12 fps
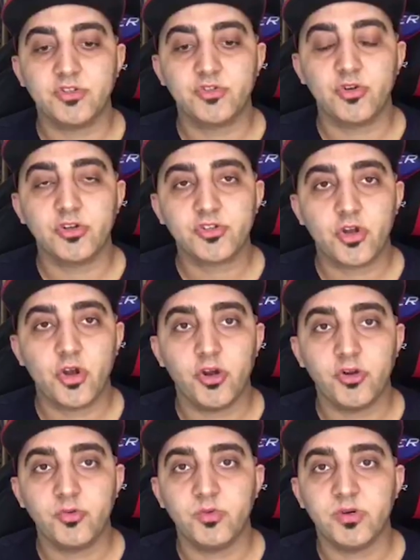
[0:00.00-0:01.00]
source
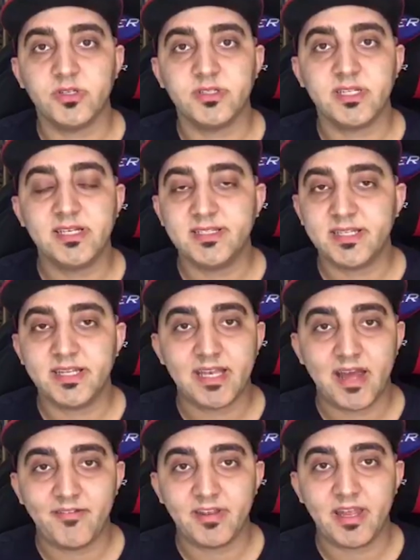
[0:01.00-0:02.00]
code was easy
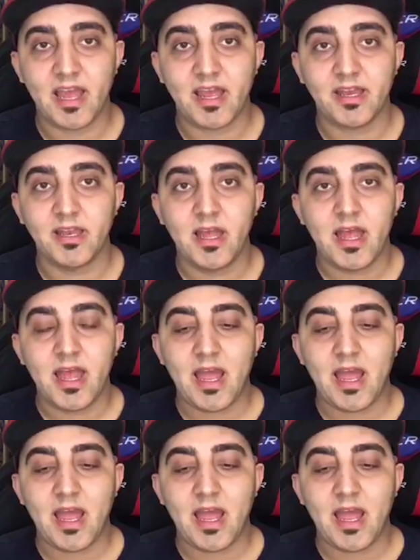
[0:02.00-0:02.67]
to navigate